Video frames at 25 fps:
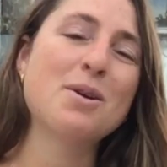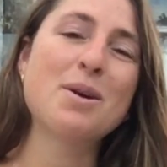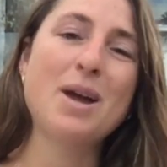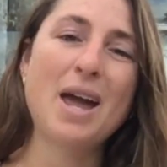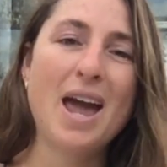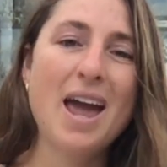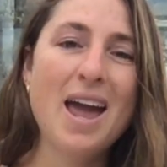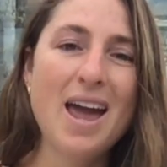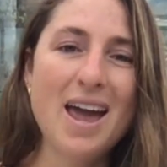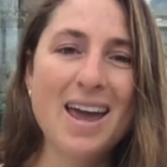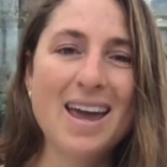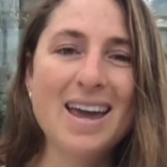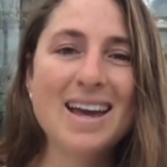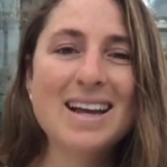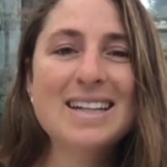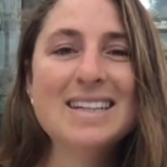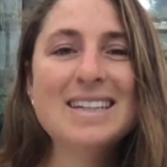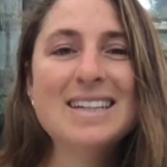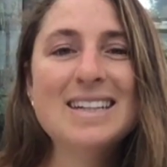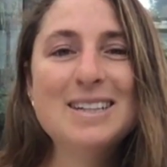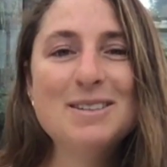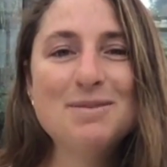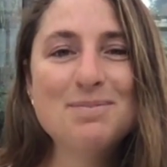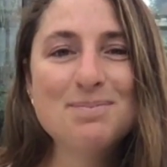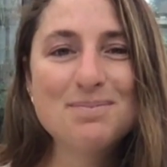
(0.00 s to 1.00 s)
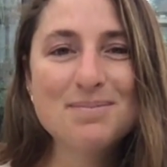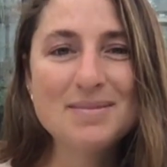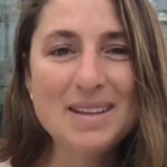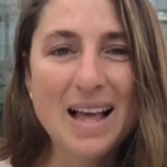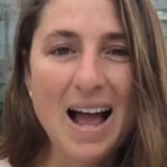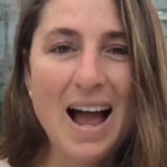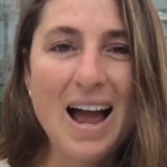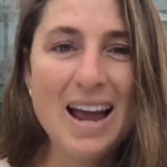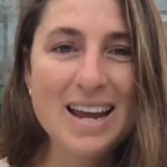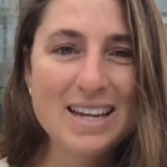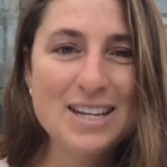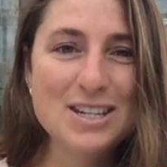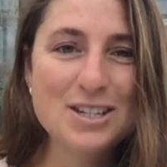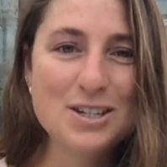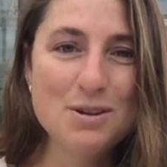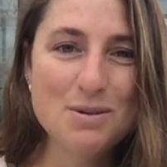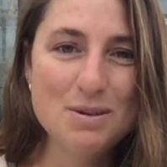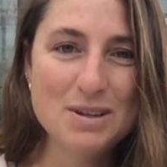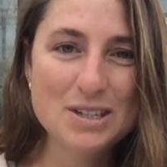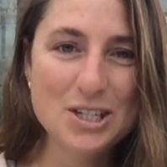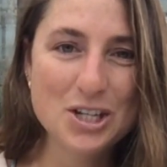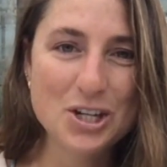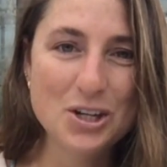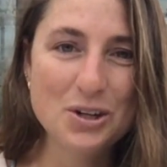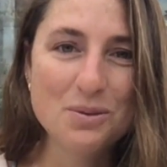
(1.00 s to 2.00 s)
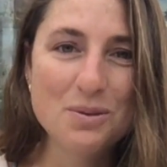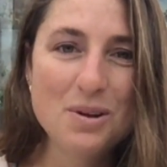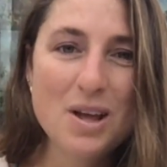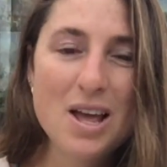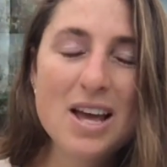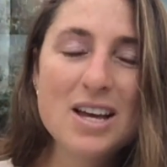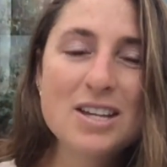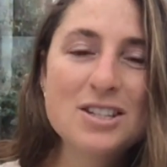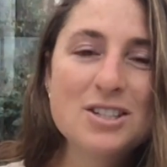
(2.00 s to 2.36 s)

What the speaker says: okay, I can do it too.